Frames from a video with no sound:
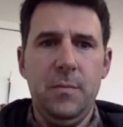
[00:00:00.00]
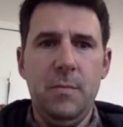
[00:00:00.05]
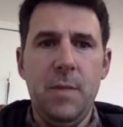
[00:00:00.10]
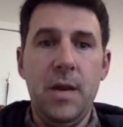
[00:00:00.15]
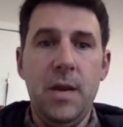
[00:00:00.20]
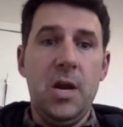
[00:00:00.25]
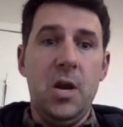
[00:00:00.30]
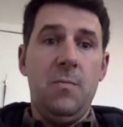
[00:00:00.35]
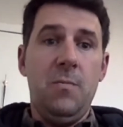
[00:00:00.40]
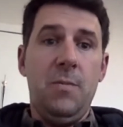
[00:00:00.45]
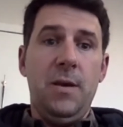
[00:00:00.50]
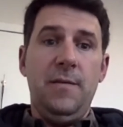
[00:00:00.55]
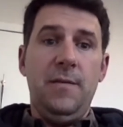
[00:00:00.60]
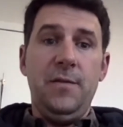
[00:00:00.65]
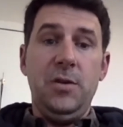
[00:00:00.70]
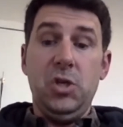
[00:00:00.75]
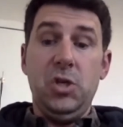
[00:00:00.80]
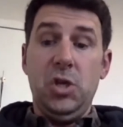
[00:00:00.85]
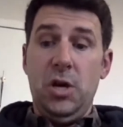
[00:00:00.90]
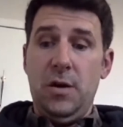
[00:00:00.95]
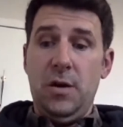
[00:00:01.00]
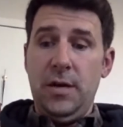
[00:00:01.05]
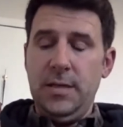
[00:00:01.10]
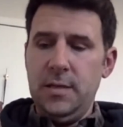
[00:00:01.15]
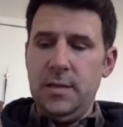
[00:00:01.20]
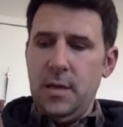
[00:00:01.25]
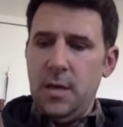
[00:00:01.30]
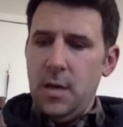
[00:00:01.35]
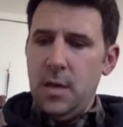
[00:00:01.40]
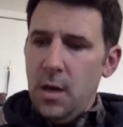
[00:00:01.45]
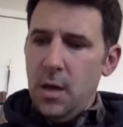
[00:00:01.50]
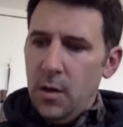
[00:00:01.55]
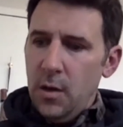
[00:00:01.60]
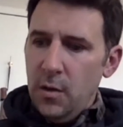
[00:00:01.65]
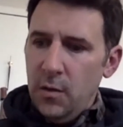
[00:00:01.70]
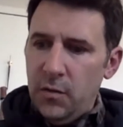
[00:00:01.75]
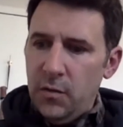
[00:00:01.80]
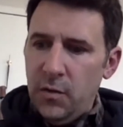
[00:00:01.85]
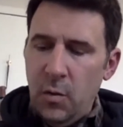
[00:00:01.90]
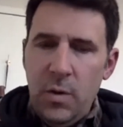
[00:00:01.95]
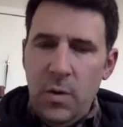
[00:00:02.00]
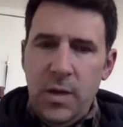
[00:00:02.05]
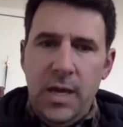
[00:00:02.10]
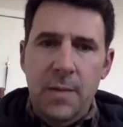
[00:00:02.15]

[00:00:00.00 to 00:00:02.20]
Medicare beneficiaries. So we